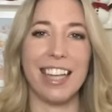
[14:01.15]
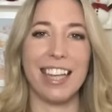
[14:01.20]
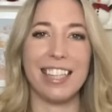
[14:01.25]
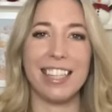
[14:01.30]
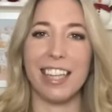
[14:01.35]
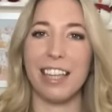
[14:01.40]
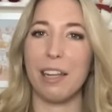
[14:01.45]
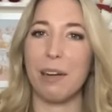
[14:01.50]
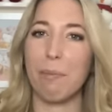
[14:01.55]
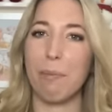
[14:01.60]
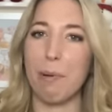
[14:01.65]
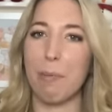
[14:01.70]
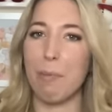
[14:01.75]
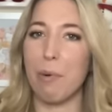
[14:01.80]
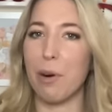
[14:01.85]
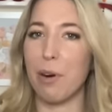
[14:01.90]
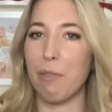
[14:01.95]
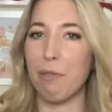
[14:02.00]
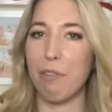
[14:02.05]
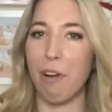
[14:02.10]
it's a little bit
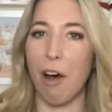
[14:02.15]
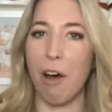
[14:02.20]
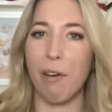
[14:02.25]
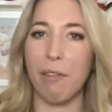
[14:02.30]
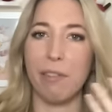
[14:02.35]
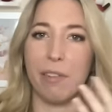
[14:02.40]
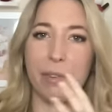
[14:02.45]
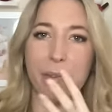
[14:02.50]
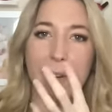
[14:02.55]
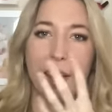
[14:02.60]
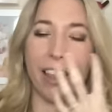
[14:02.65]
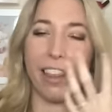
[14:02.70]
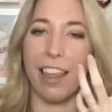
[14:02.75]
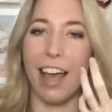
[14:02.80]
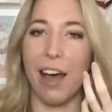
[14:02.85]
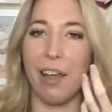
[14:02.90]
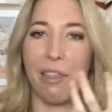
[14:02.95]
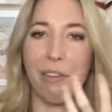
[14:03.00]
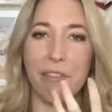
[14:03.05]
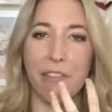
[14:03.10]
more involved with
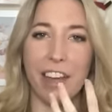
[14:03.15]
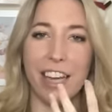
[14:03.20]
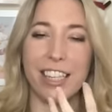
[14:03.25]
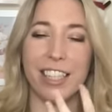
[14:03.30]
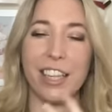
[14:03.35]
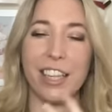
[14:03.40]
how the face